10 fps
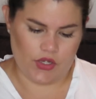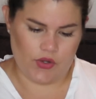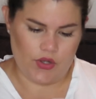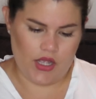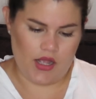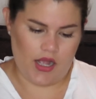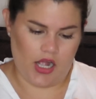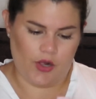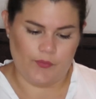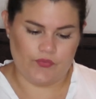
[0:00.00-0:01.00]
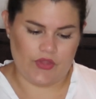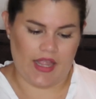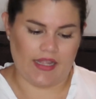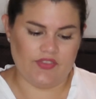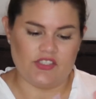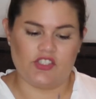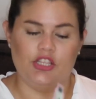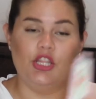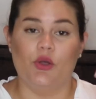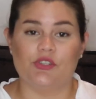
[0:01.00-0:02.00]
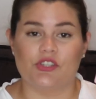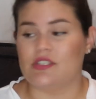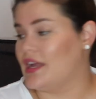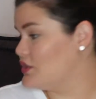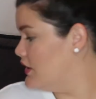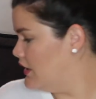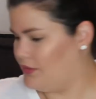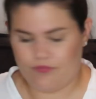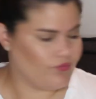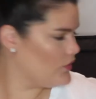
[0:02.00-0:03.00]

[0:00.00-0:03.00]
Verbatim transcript: oh I got these lotions actually.